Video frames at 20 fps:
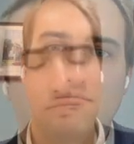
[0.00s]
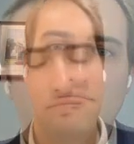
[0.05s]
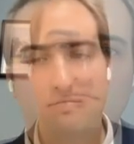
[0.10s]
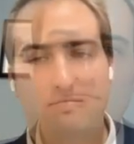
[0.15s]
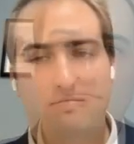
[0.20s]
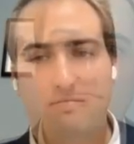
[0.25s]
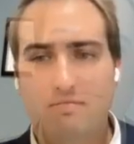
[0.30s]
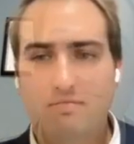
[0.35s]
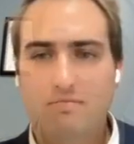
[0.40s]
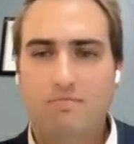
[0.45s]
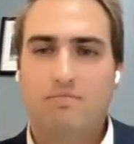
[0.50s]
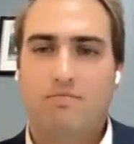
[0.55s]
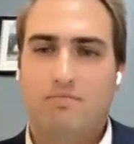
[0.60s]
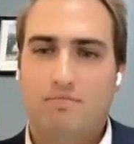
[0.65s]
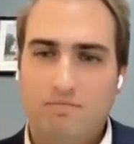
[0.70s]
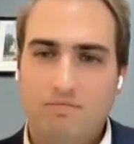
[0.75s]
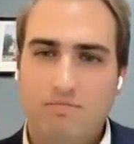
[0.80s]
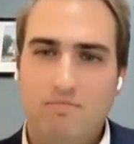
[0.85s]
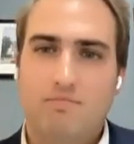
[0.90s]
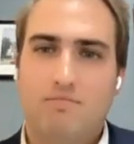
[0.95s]

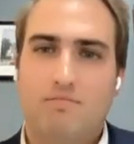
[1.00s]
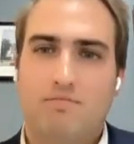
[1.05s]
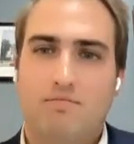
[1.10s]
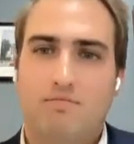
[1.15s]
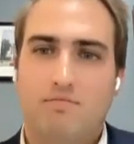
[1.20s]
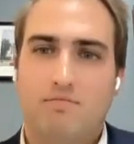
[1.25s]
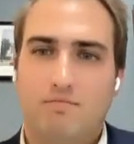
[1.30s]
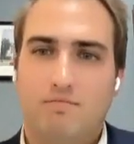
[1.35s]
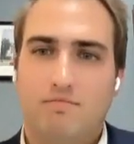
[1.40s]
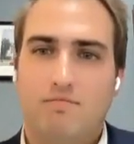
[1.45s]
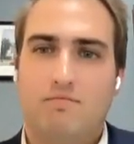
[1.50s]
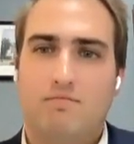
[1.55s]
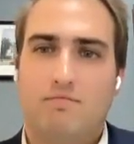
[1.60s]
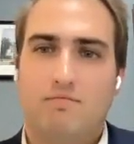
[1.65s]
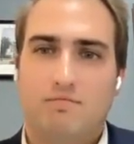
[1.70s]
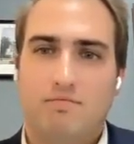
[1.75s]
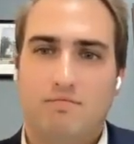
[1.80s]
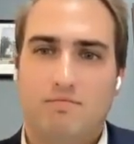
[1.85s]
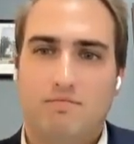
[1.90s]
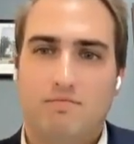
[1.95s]

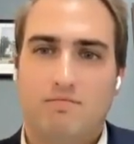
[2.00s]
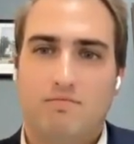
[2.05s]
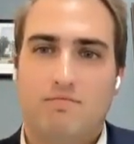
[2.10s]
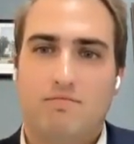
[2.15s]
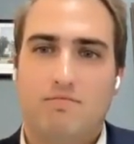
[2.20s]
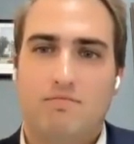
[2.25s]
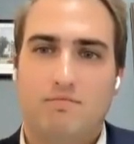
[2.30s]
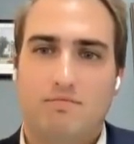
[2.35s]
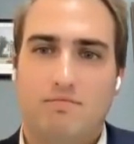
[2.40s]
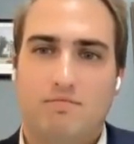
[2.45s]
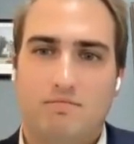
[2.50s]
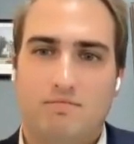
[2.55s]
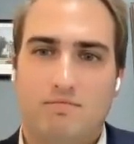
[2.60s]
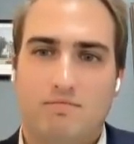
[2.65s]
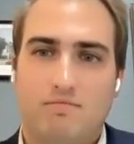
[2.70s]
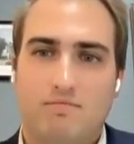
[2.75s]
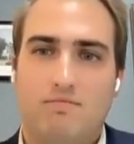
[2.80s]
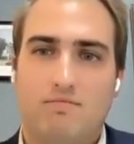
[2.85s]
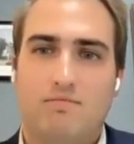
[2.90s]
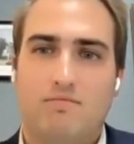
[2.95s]

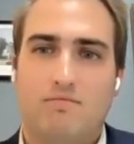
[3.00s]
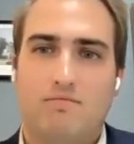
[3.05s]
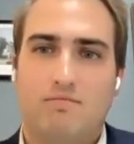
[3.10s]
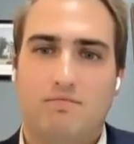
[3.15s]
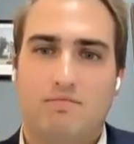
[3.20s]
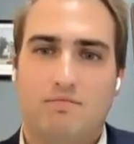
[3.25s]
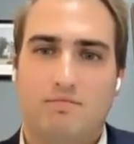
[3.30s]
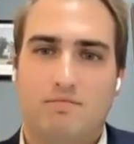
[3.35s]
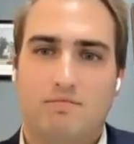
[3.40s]
(silent)